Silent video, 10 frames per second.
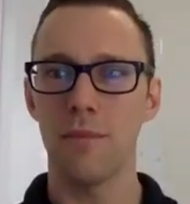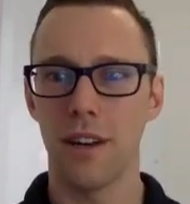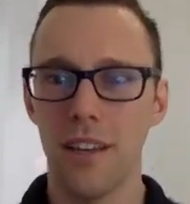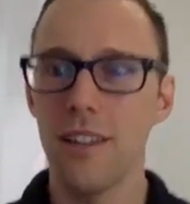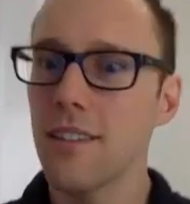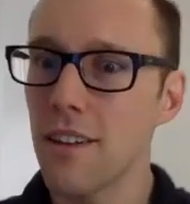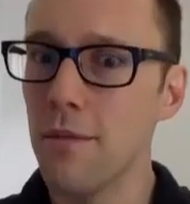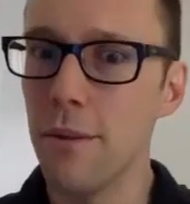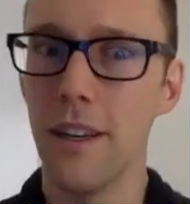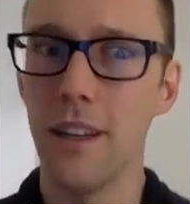but he's going
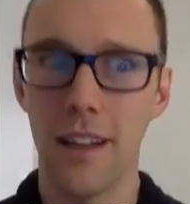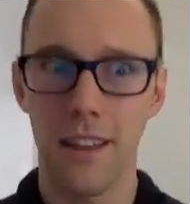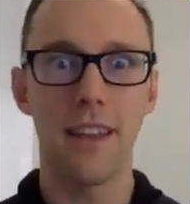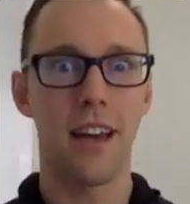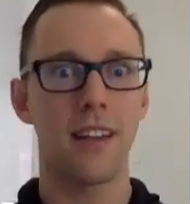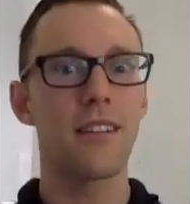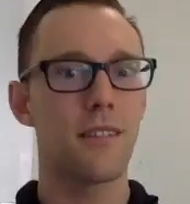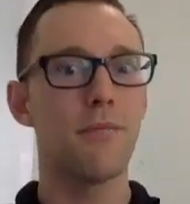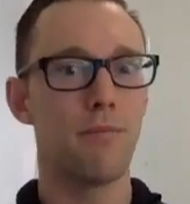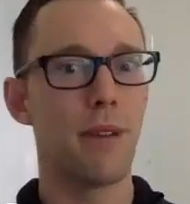to be like the
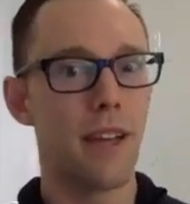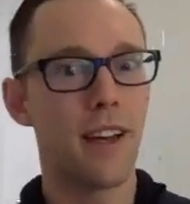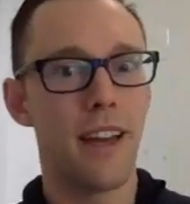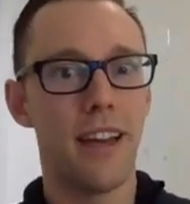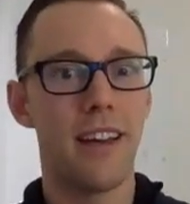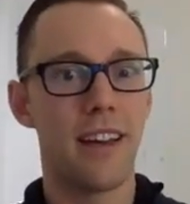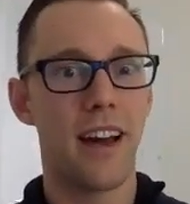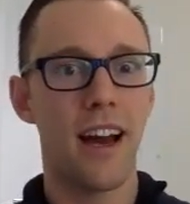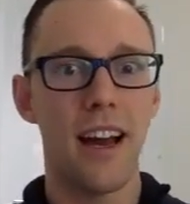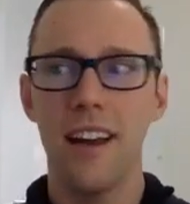next big Canadian
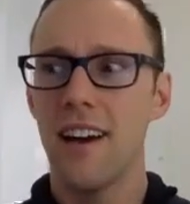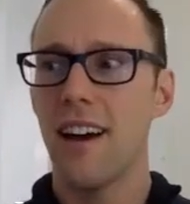guy.